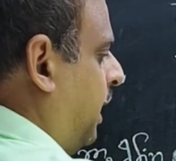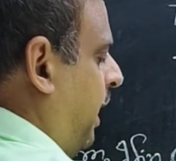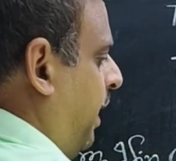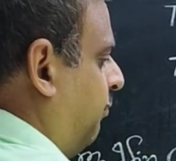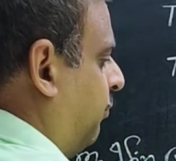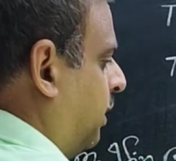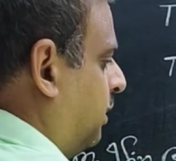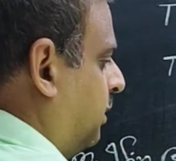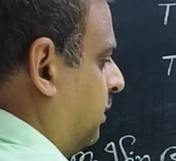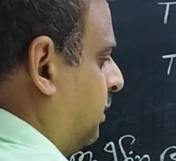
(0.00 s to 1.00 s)

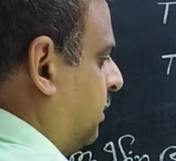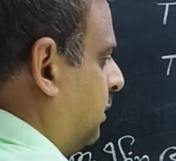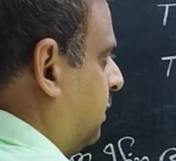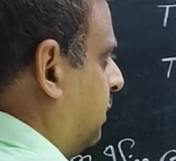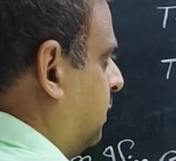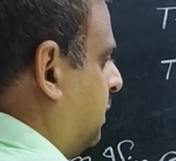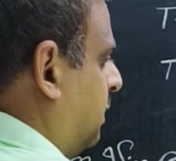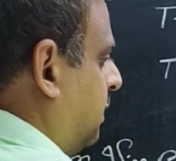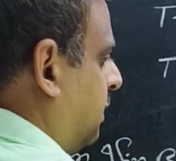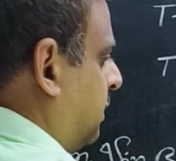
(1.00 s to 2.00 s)
m1
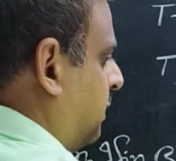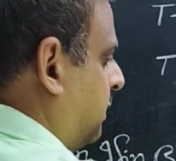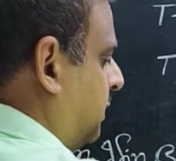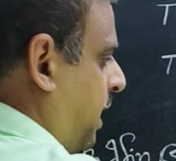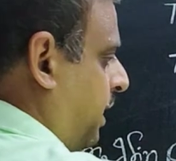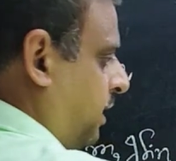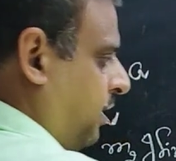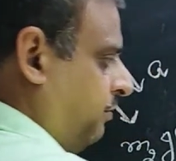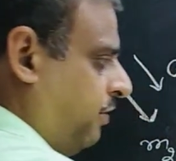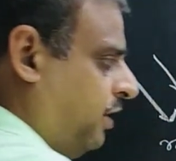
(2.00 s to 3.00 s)
sin
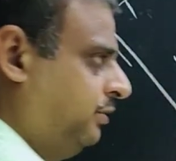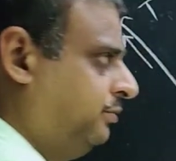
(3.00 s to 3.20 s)
alpha,